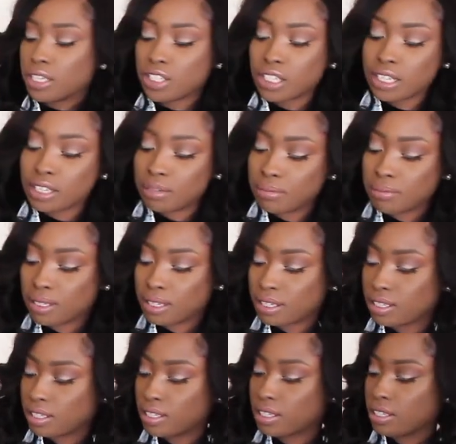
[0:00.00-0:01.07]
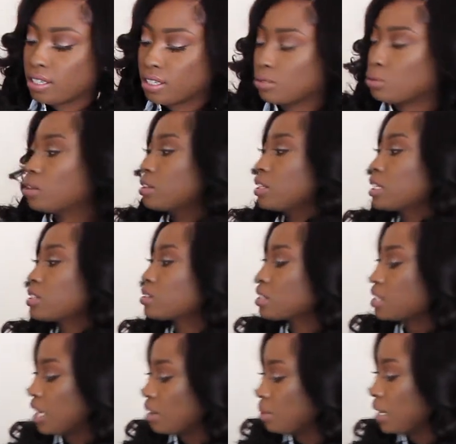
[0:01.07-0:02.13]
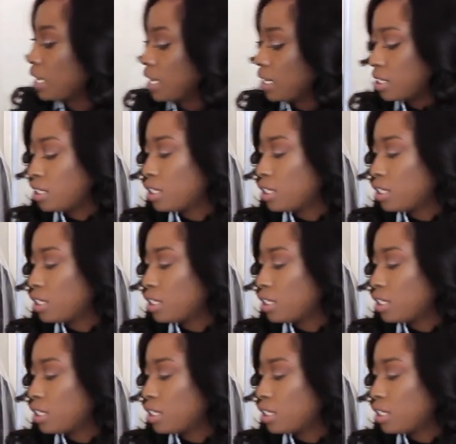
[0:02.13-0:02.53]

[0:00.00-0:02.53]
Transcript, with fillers: H and M. Well, these are the same pants.